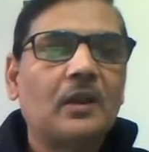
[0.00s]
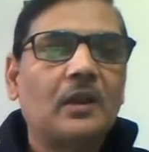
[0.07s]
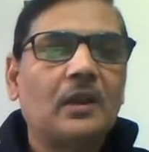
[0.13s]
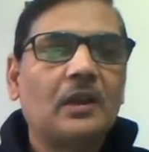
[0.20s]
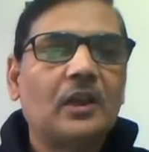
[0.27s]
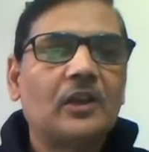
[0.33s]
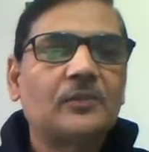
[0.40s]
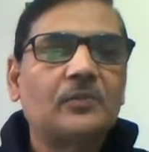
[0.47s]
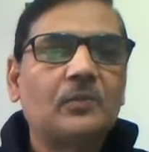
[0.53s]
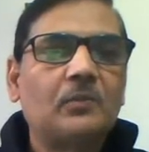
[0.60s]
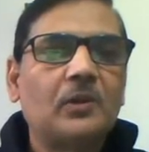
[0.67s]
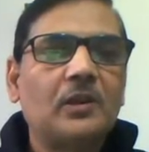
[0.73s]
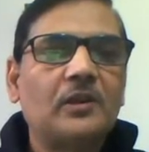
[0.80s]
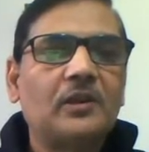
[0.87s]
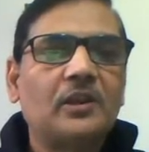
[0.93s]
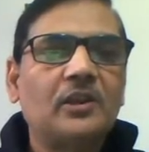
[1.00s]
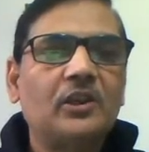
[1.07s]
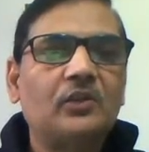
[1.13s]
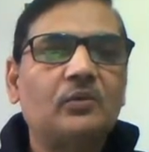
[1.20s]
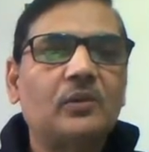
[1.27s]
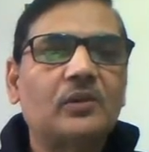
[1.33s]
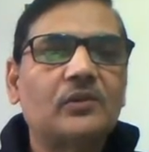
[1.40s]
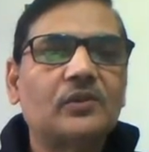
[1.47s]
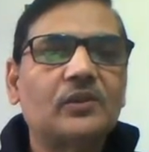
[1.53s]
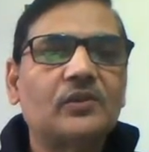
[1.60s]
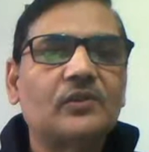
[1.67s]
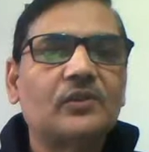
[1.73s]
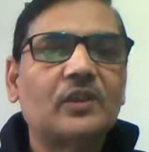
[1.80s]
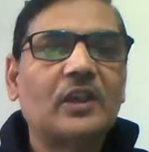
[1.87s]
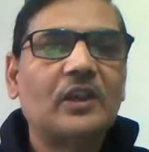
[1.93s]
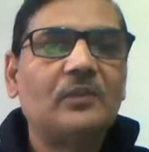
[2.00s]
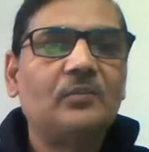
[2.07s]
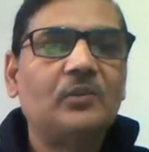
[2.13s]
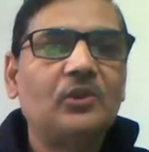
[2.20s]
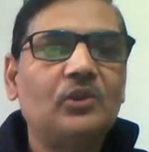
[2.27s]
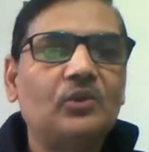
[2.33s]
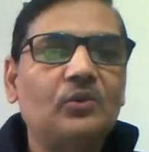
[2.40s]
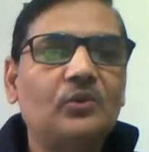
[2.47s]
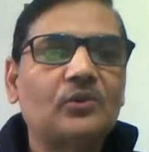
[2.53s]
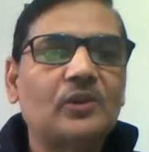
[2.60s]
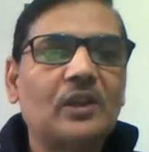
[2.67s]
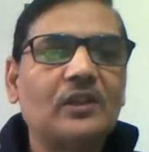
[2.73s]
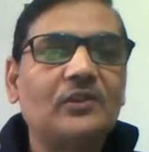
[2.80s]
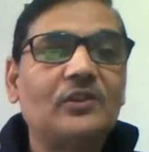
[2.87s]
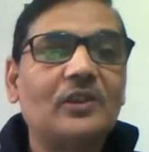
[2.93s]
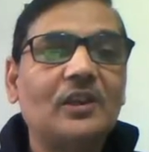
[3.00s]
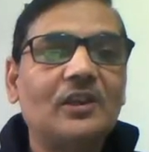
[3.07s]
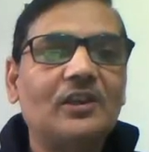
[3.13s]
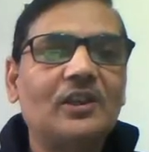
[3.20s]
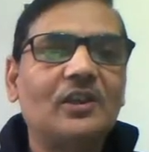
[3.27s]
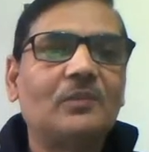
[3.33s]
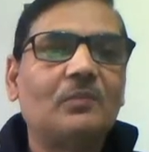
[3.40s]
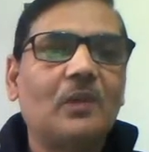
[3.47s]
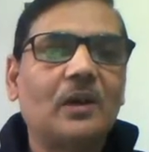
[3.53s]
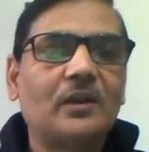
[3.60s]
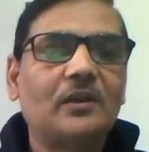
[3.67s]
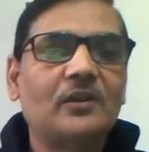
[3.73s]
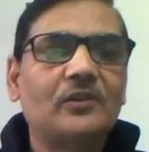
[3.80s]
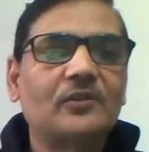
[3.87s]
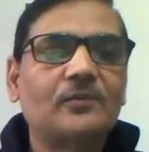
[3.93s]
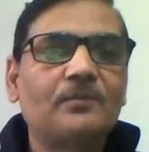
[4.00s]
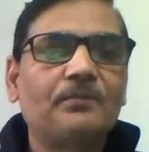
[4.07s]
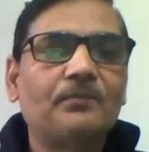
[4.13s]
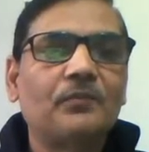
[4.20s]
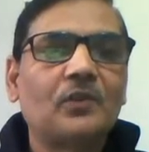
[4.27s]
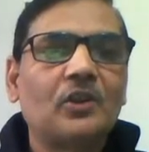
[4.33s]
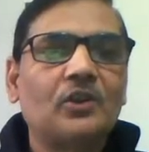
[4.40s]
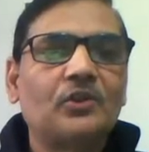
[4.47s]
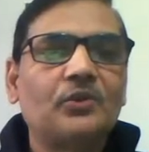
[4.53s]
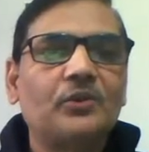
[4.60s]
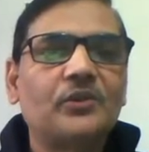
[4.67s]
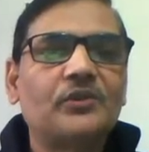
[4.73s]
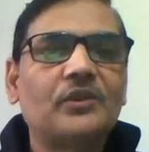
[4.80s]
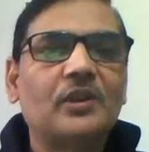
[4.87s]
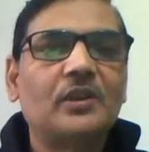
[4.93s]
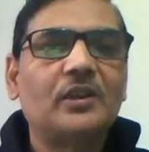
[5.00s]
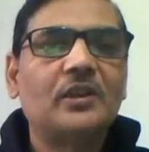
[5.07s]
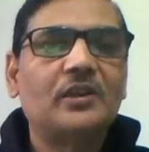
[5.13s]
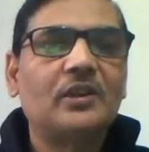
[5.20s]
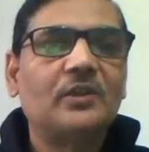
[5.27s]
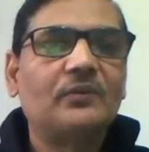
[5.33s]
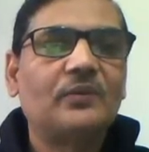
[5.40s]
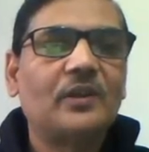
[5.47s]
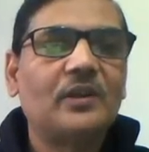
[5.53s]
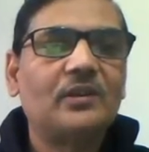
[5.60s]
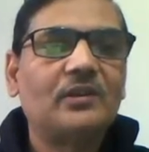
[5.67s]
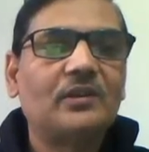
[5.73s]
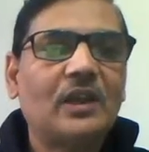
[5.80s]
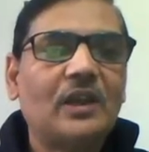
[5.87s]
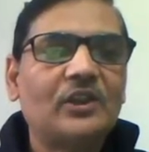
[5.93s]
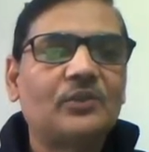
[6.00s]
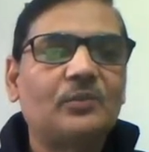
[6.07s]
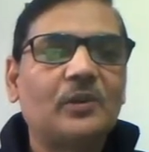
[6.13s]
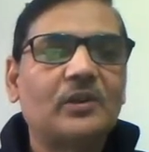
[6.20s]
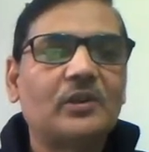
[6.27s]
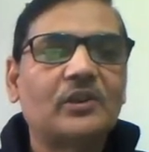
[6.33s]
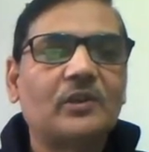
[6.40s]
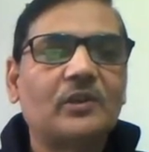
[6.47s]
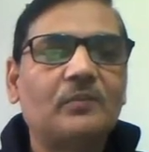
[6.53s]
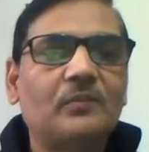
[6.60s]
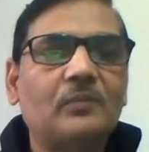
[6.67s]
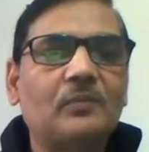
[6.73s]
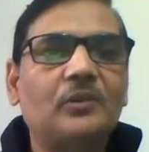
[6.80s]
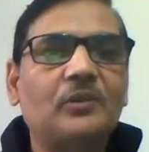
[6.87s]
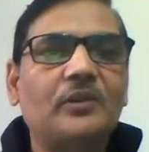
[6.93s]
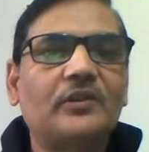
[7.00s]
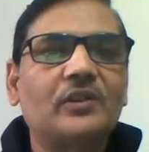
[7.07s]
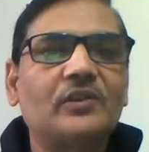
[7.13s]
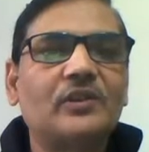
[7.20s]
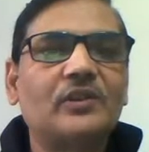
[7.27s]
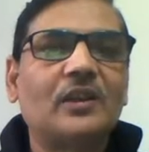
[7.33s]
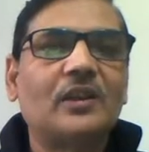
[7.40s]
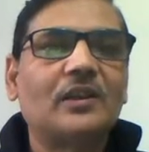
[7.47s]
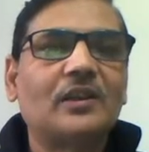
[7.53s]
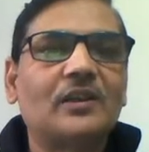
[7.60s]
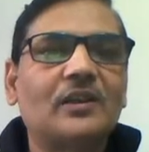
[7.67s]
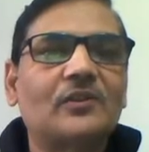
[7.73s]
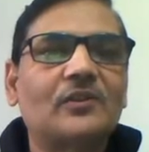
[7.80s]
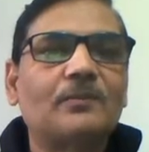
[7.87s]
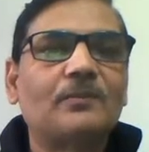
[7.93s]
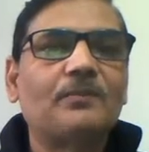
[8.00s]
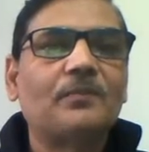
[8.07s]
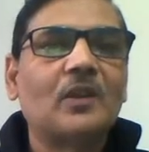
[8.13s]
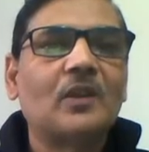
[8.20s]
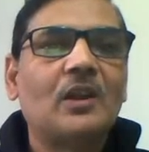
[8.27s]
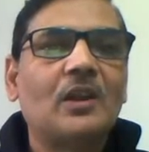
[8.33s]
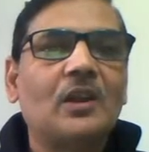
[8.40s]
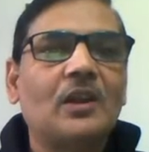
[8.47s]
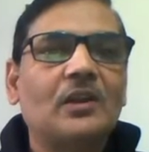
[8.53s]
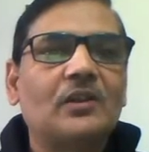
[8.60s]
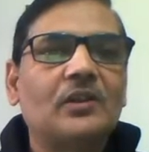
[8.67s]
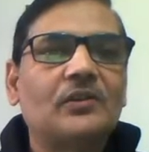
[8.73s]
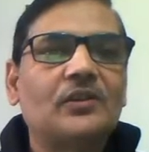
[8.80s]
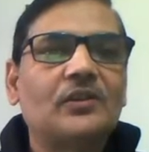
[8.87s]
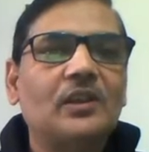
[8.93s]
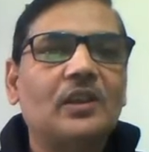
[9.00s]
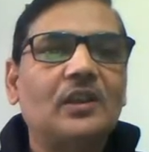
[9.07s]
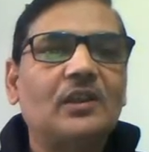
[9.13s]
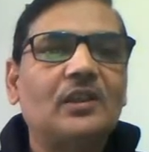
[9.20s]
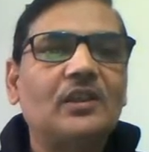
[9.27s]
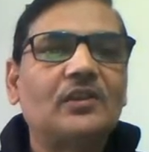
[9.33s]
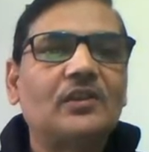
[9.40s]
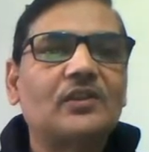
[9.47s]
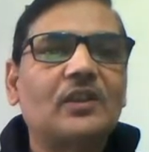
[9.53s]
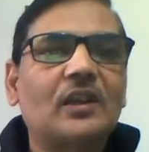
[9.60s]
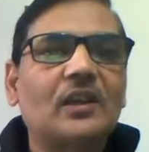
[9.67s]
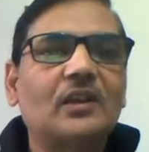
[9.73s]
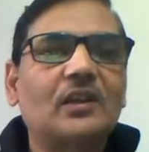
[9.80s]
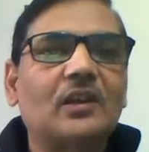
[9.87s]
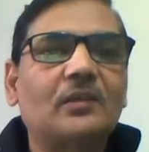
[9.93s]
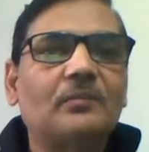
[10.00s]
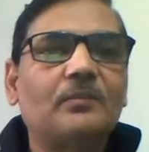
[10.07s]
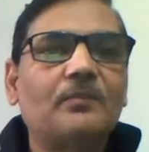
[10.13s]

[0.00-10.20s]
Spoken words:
Cosmopolitan inversions can be used as genetic markers to study different aspects of population genetics. See, in this diagram,